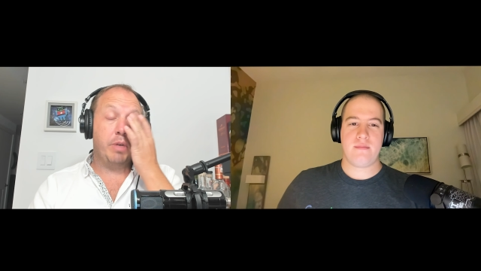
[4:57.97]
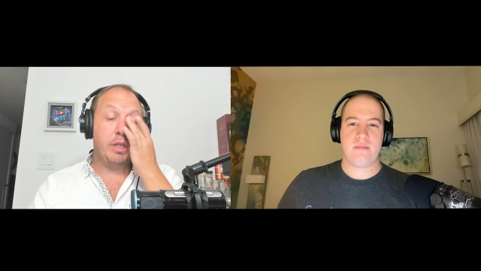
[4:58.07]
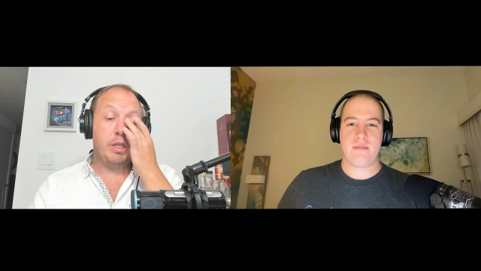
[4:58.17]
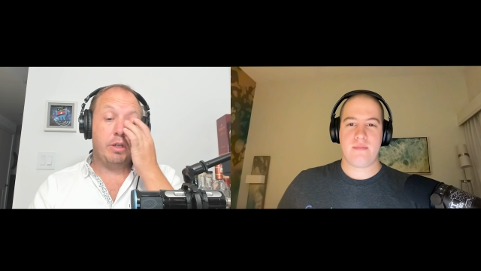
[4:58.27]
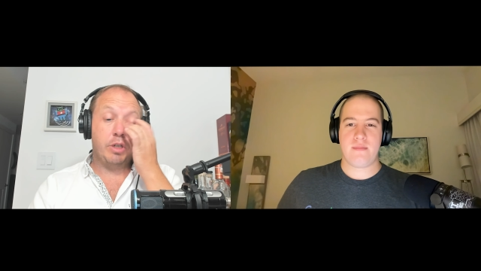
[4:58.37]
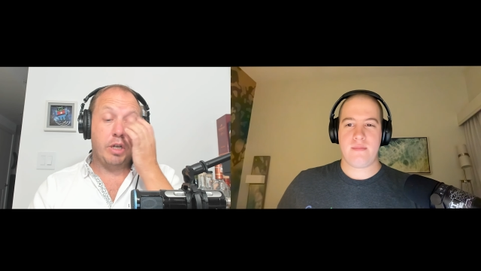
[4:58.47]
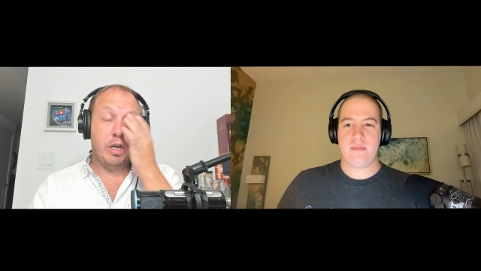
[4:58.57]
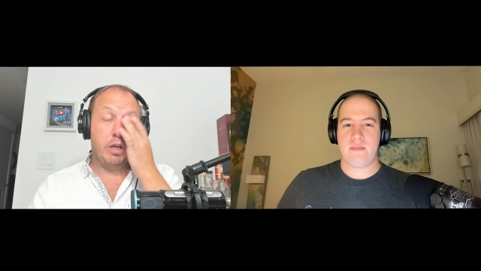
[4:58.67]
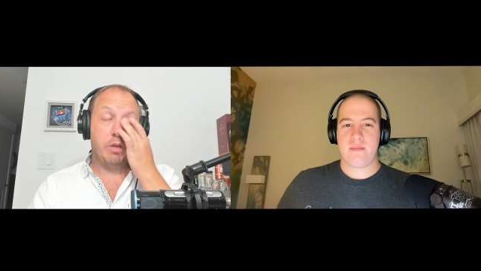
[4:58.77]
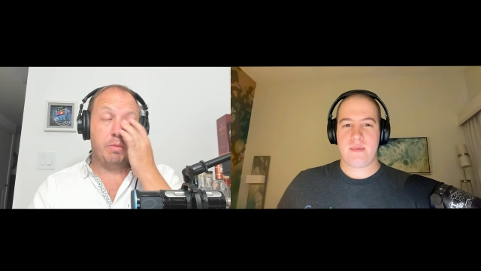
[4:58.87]
Speaker 1: here in
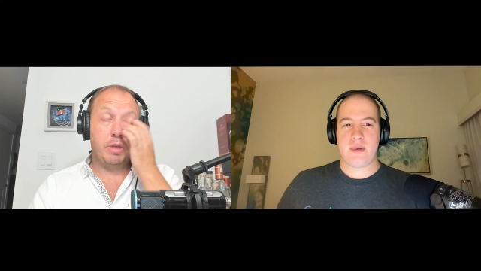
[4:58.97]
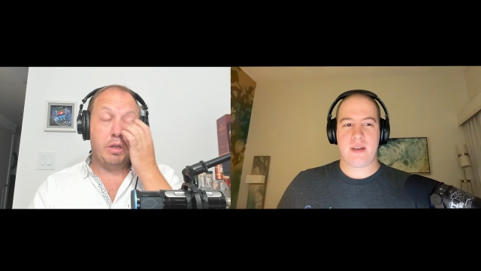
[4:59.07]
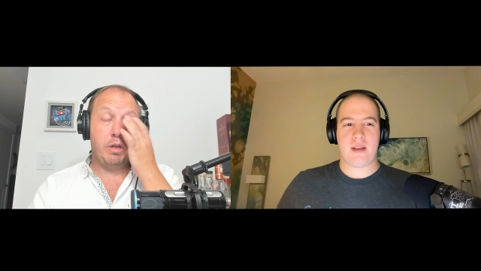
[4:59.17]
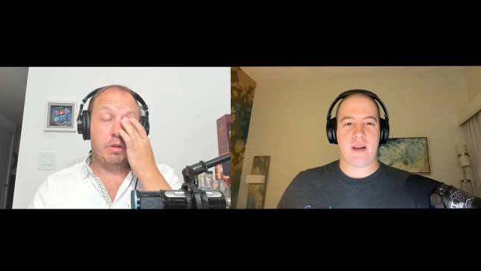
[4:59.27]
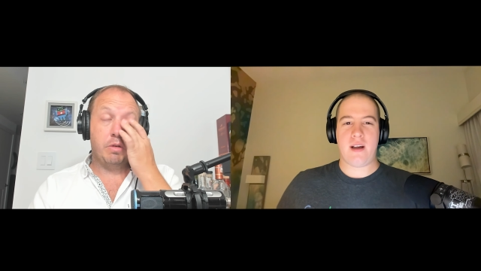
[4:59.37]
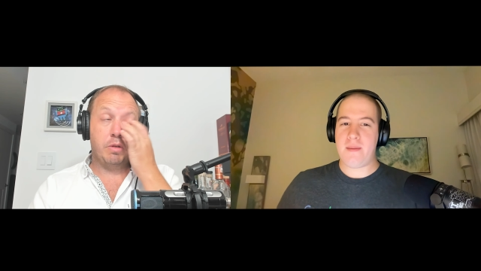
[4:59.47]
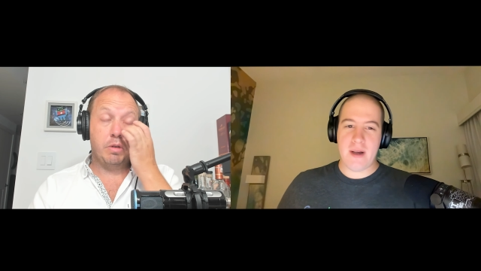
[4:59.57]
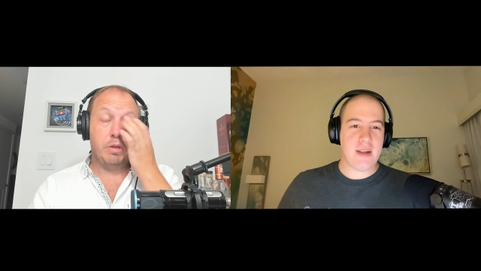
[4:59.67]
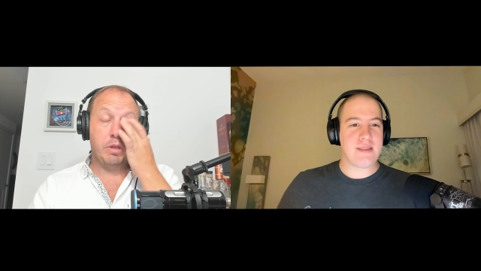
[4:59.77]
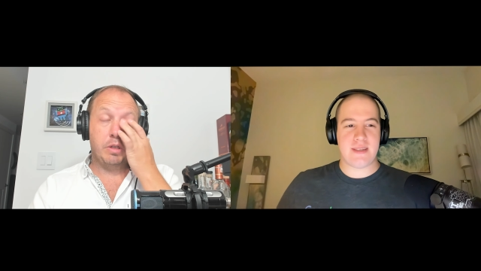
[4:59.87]
Chicago, but no.
Speaker 2: Come
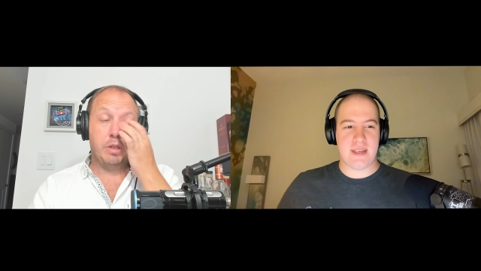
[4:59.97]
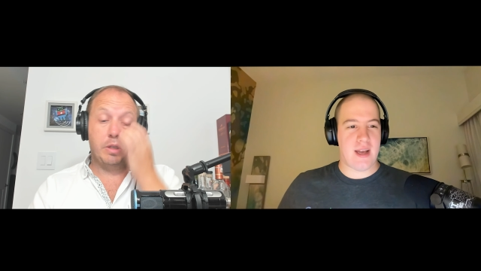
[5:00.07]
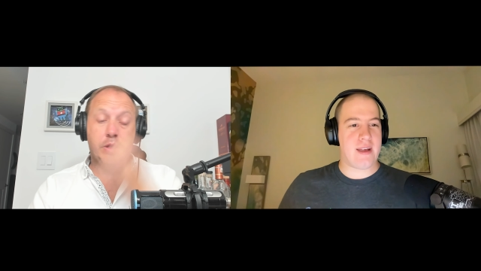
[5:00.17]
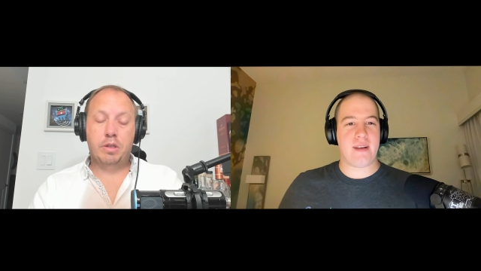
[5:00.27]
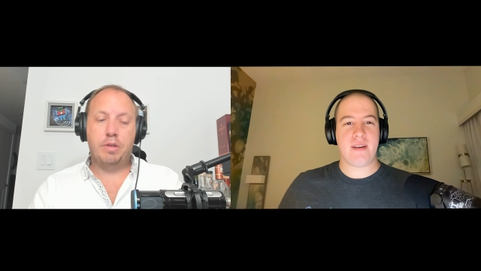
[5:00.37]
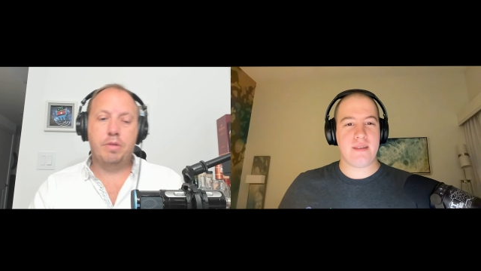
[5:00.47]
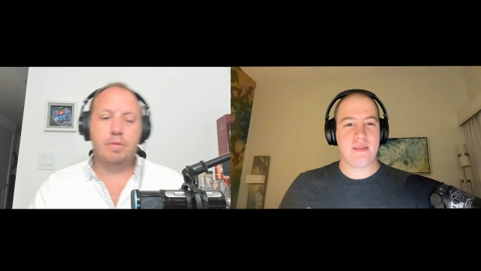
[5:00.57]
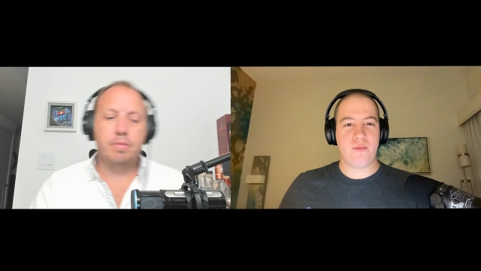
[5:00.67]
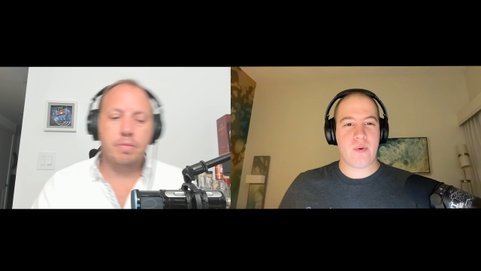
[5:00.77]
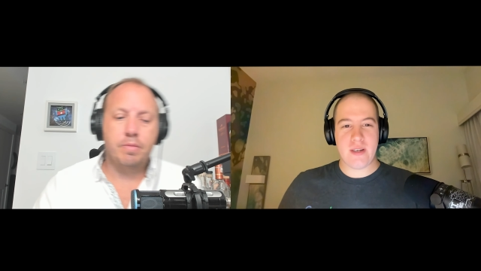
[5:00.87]
on, SADA.
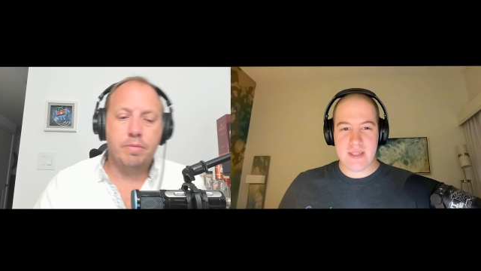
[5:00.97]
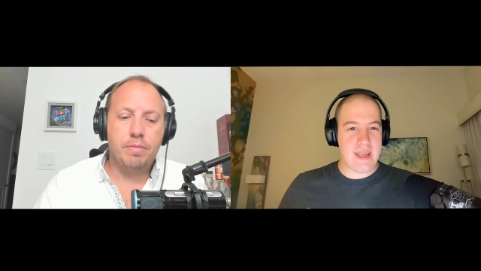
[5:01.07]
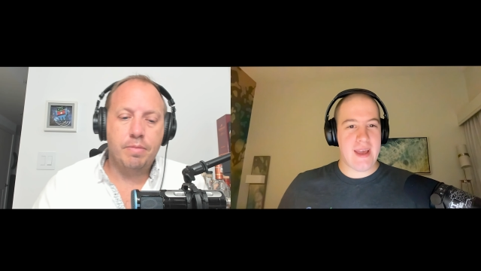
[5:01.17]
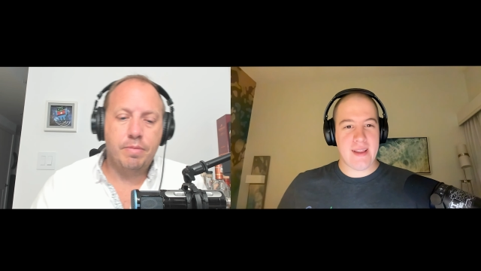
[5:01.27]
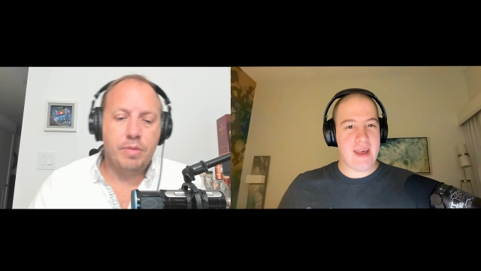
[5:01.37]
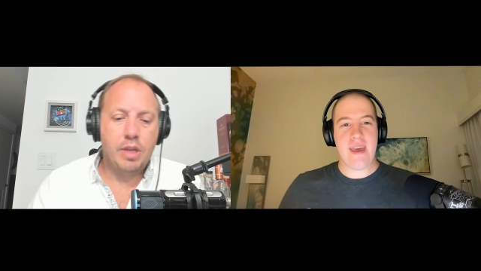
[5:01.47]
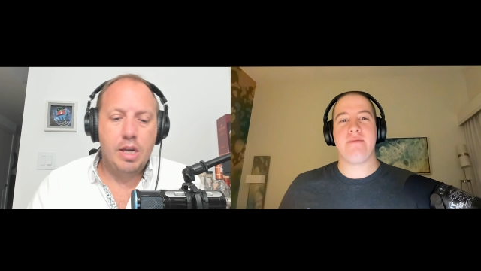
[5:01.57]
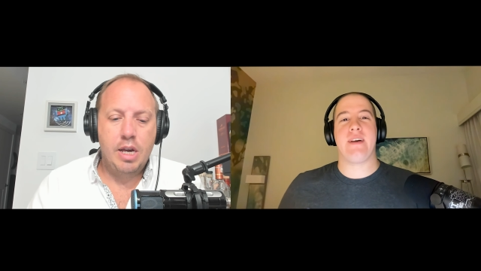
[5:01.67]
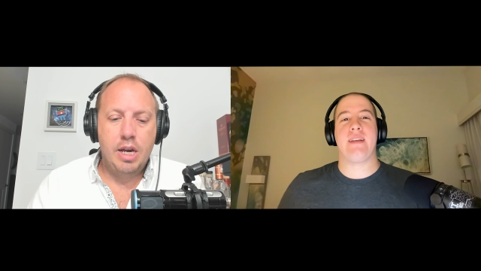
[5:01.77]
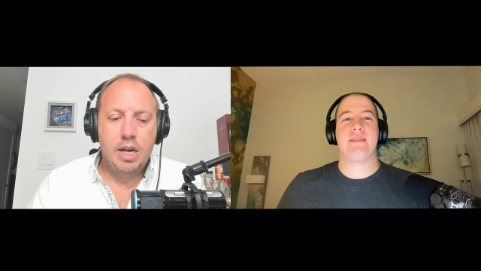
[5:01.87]
Where's the LA
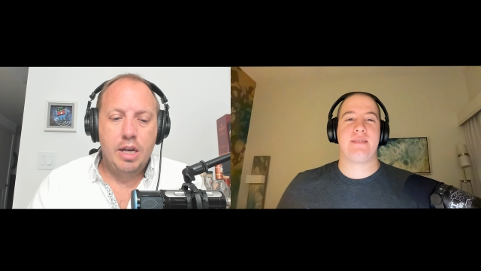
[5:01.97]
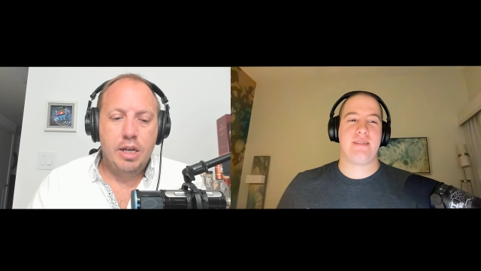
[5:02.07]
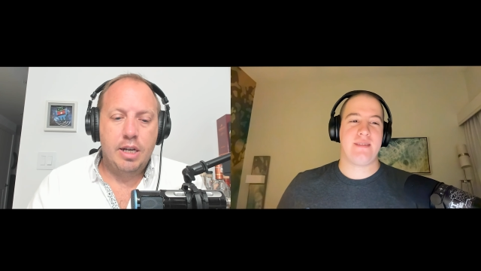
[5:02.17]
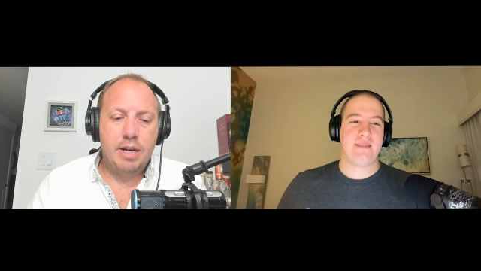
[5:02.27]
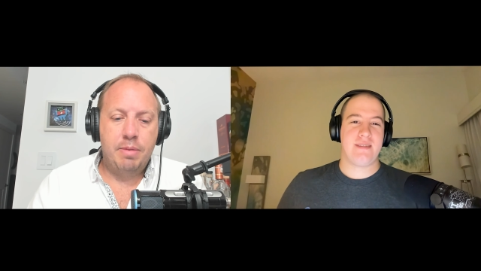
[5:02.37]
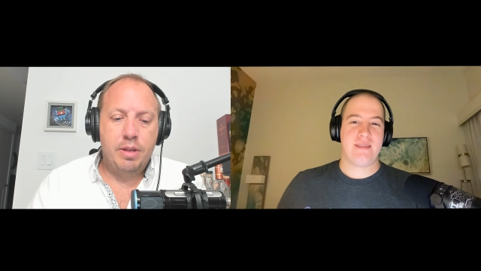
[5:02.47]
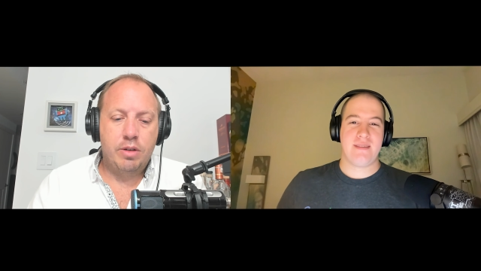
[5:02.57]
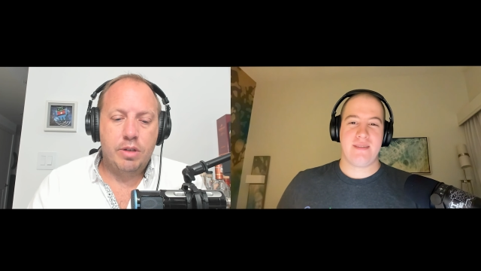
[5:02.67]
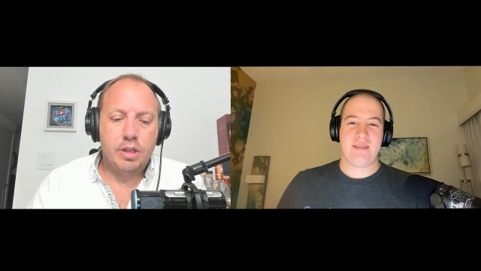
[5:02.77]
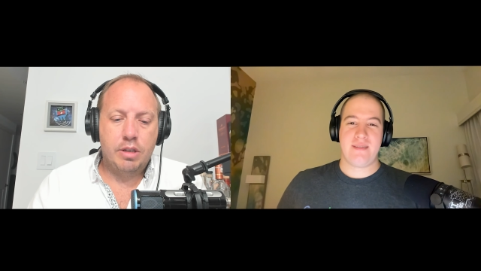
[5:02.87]
event?
Speaker 1: I mean, there's
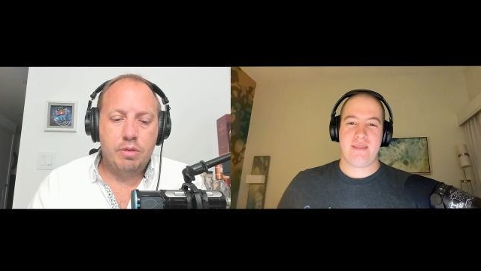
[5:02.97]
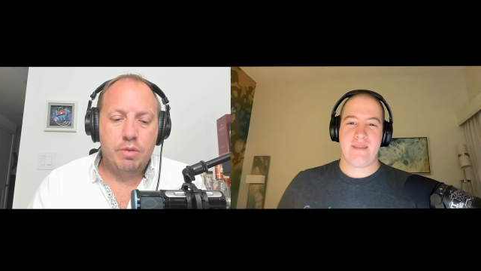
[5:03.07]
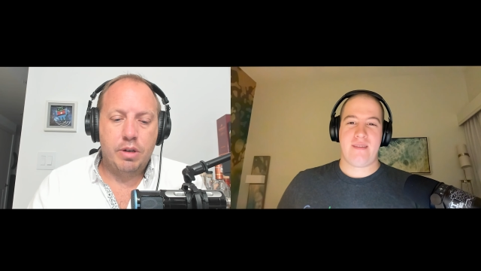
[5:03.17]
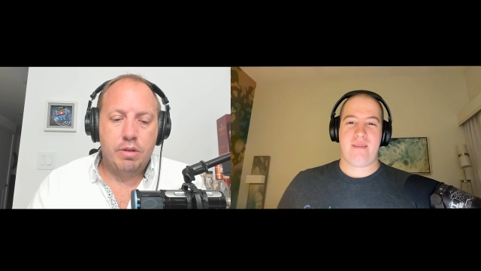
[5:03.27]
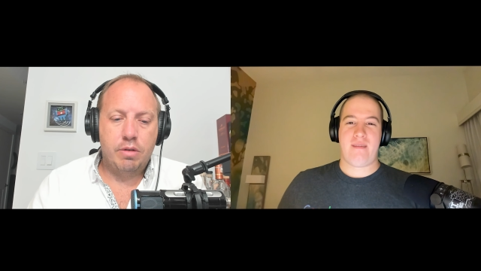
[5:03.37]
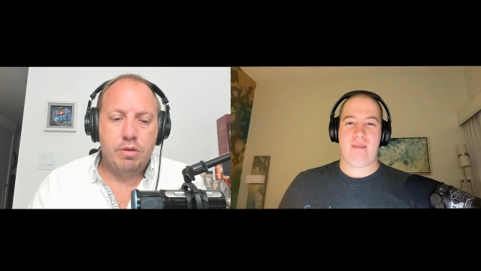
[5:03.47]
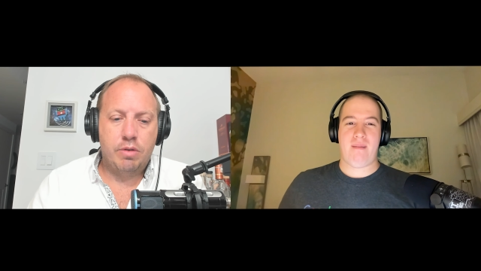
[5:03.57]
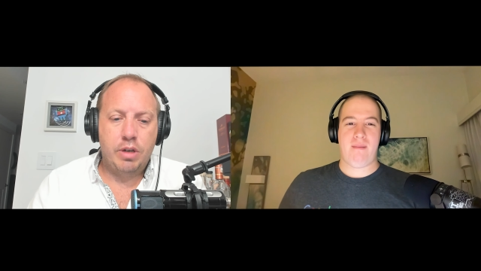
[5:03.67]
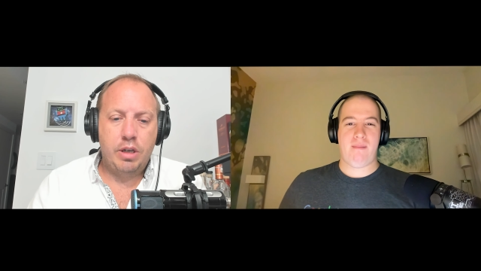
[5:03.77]
like what three,